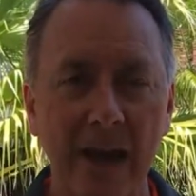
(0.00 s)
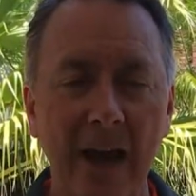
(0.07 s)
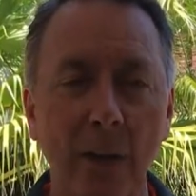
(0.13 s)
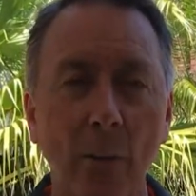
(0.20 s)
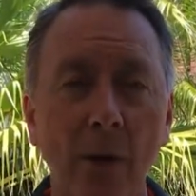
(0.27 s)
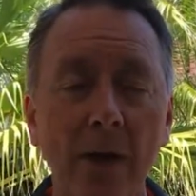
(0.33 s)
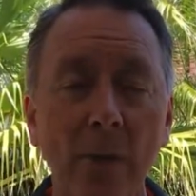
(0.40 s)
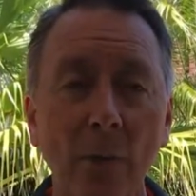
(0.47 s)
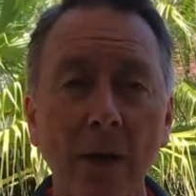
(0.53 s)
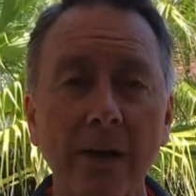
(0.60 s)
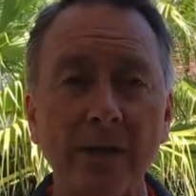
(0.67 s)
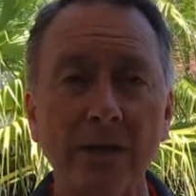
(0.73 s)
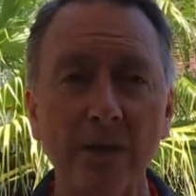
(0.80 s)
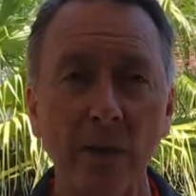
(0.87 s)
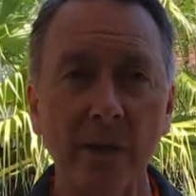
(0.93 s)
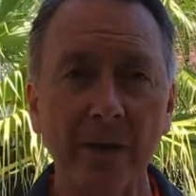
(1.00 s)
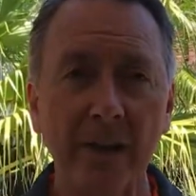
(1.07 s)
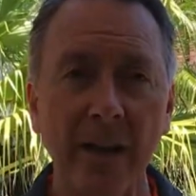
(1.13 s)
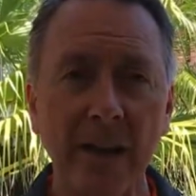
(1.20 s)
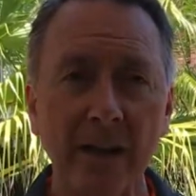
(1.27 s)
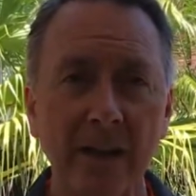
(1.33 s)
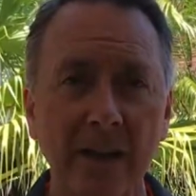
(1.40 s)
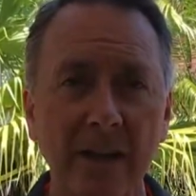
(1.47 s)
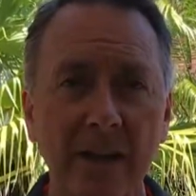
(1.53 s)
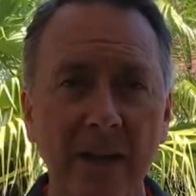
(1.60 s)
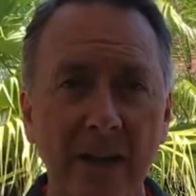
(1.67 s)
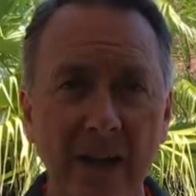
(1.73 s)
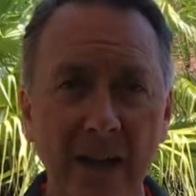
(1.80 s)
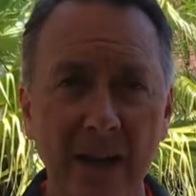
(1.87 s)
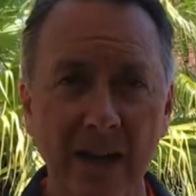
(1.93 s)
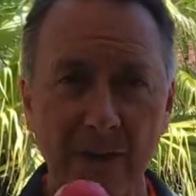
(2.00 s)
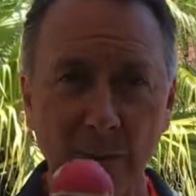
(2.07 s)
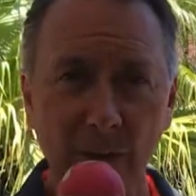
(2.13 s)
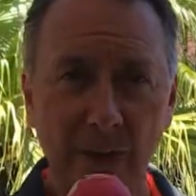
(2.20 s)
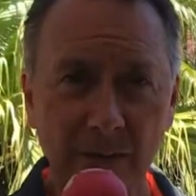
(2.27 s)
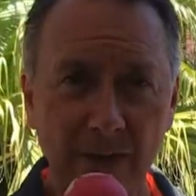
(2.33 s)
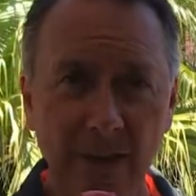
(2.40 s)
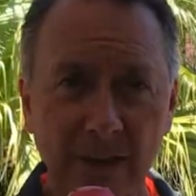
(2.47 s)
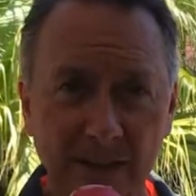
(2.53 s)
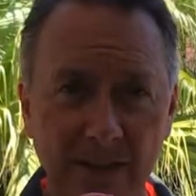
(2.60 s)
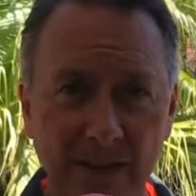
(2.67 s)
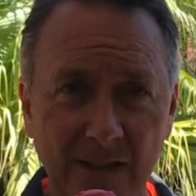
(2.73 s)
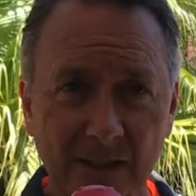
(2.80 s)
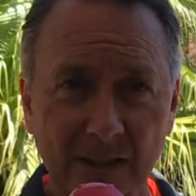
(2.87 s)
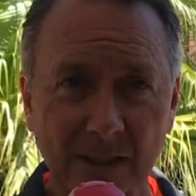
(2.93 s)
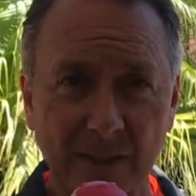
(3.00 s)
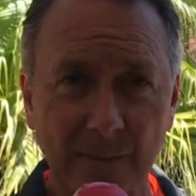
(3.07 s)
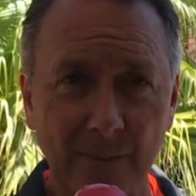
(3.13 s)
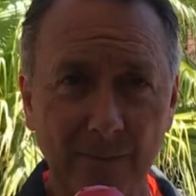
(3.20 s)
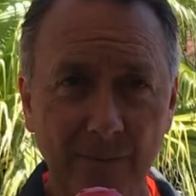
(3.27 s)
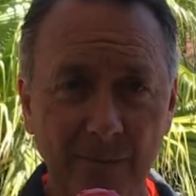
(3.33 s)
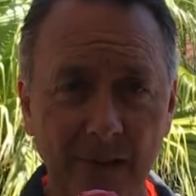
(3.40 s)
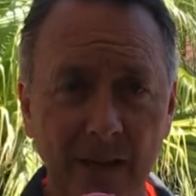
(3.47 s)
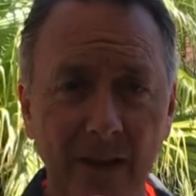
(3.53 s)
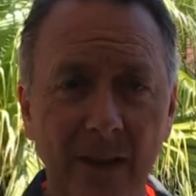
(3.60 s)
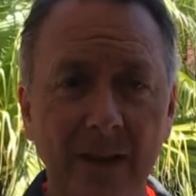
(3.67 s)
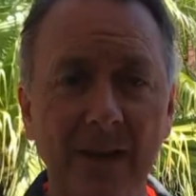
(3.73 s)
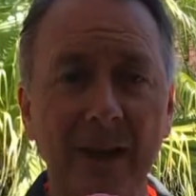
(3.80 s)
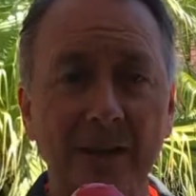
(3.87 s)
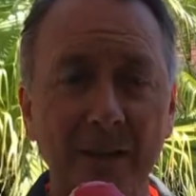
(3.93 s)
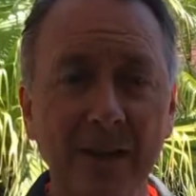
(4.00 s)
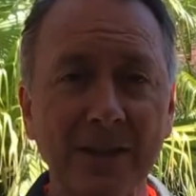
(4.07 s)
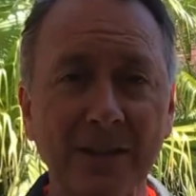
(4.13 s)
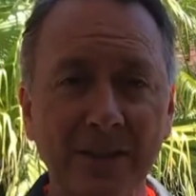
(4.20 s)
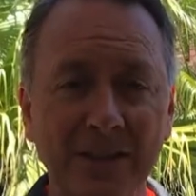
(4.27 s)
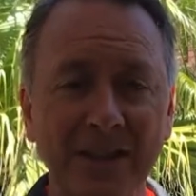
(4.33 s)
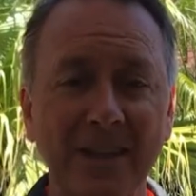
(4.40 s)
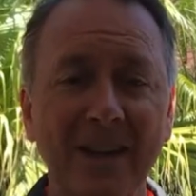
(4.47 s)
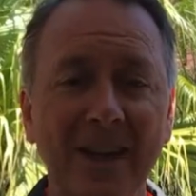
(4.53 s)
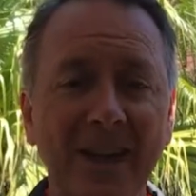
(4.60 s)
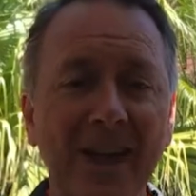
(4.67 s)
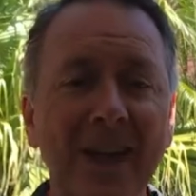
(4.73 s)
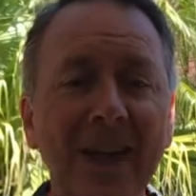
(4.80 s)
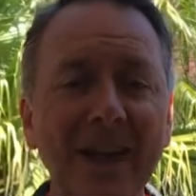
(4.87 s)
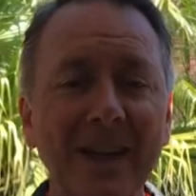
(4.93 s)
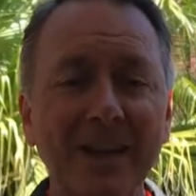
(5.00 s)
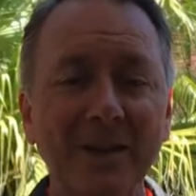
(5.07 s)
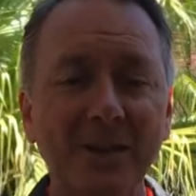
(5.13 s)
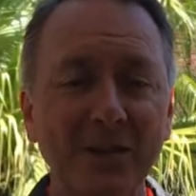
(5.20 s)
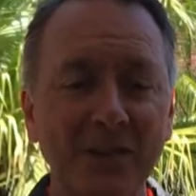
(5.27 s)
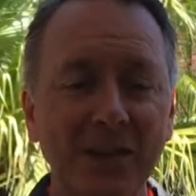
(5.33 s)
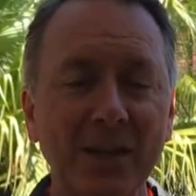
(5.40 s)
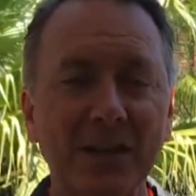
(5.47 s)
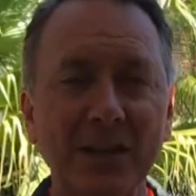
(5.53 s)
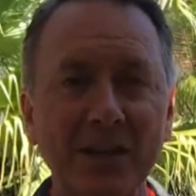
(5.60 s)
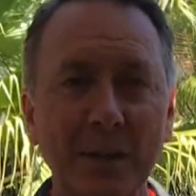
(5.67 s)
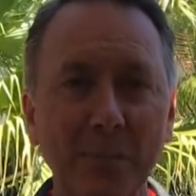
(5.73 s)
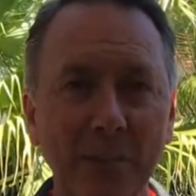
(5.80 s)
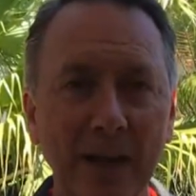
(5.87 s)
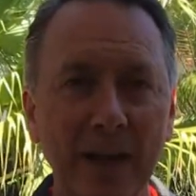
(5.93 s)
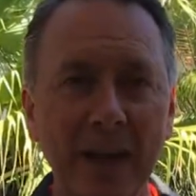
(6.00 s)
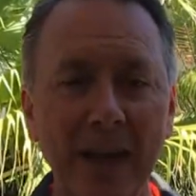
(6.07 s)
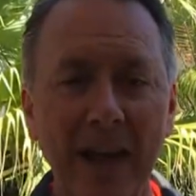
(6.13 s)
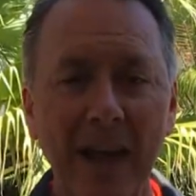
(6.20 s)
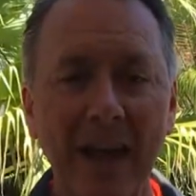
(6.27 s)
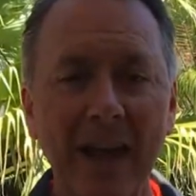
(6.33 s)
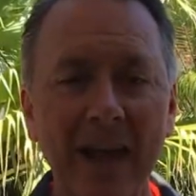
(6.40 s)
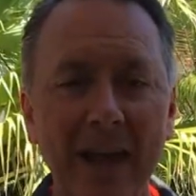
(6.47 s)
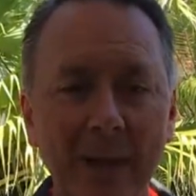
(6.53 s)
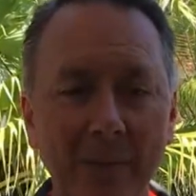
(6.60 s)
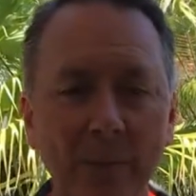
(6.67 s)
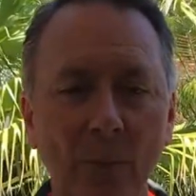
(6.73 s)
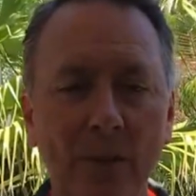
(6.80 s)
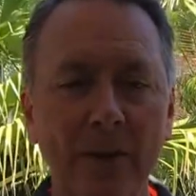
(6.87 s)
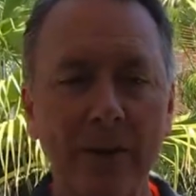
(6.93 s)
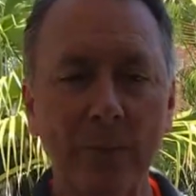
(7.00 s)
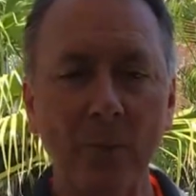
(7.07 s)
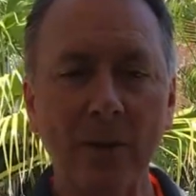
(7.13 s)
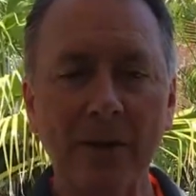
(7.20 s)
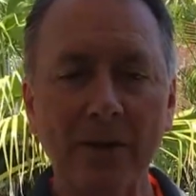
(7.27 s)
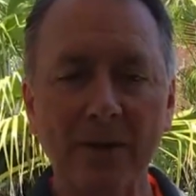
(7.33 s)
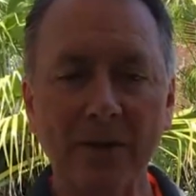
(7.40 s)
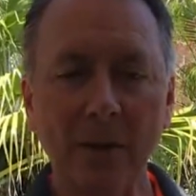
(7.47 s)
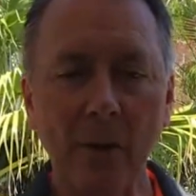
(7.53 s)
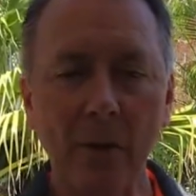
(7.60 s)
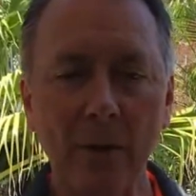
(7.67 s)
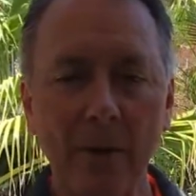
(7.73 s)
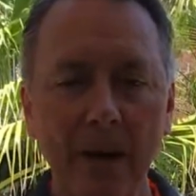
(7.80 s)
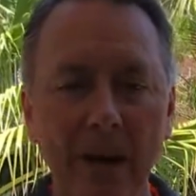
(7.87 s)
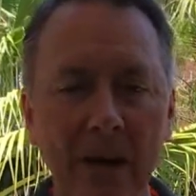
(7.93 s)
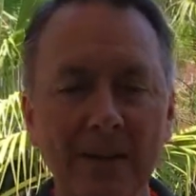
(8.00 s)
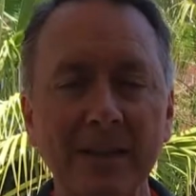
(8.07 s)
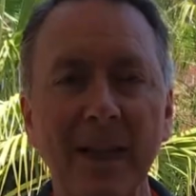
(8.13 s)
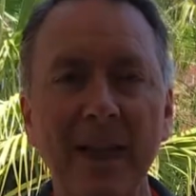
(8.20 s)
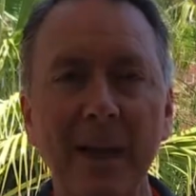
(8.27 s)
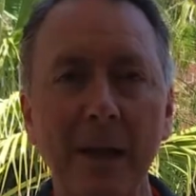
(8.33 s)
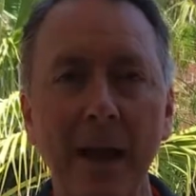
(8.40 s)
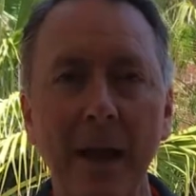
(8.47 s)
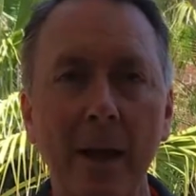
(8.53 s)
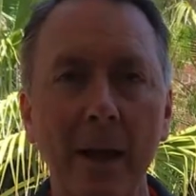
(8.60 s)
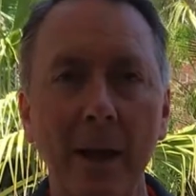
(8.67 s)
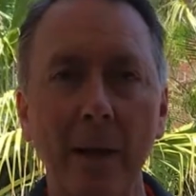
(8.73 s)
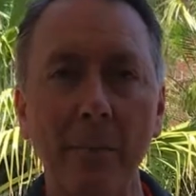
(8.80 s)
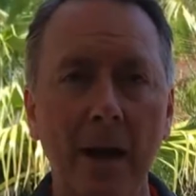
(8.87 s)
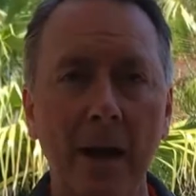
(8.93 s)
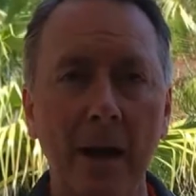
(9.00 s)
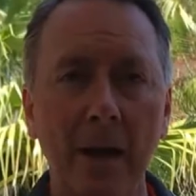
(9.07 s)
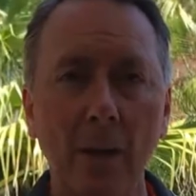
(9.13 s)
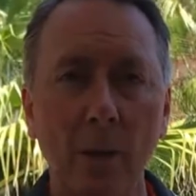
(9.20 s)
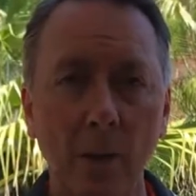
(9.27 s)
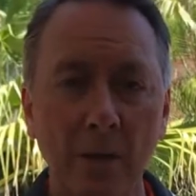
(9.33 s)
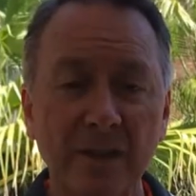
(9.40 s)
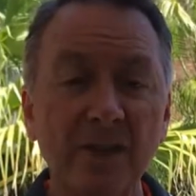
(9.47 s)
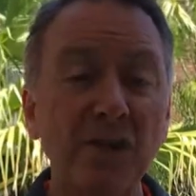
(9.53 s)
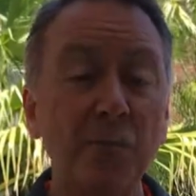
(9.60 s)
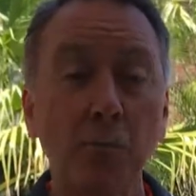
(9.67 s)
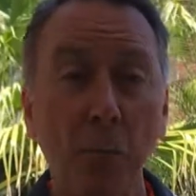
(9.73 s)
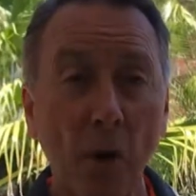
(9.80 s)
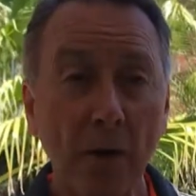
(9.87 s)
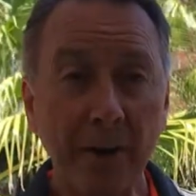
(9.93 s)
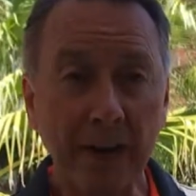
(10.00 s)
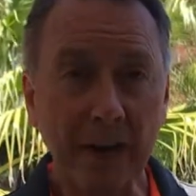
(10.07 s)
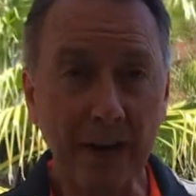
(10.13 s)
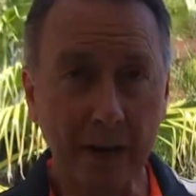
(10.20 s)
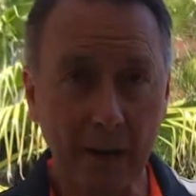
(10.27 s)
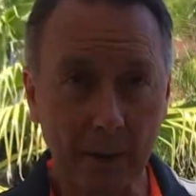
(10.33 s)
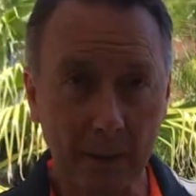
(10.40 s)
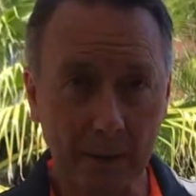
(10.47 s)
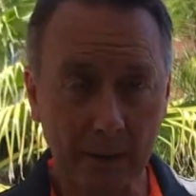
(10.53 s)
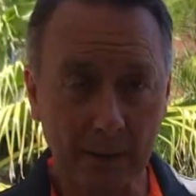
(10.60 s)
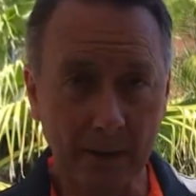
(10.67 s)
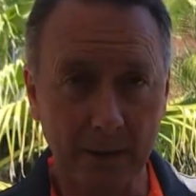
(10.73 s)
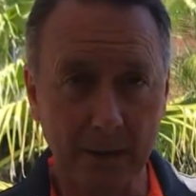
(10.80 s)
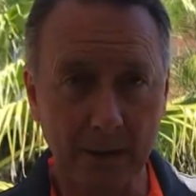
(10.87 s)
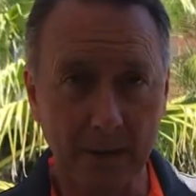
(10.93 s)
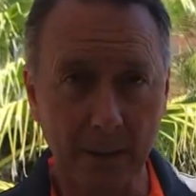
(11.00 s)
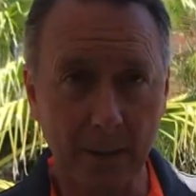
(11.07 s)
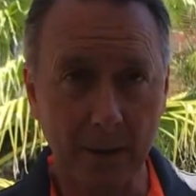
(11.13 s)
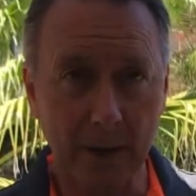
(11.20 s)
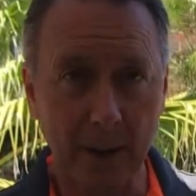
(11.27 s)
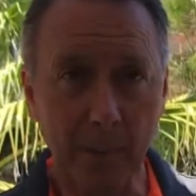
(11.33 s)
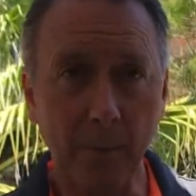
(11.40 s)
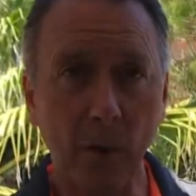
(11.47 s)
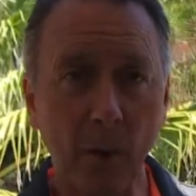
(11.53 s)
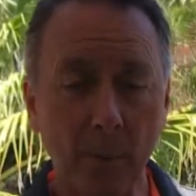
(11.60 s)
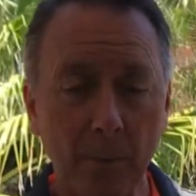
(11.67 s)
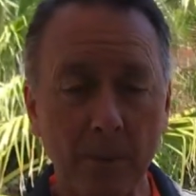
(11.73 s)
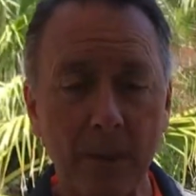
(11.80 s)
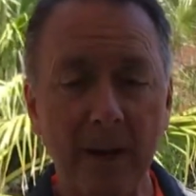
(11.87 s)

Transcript: And one of the ways of doing that is with this. Now, this is just simply what is known as a spotting bomb.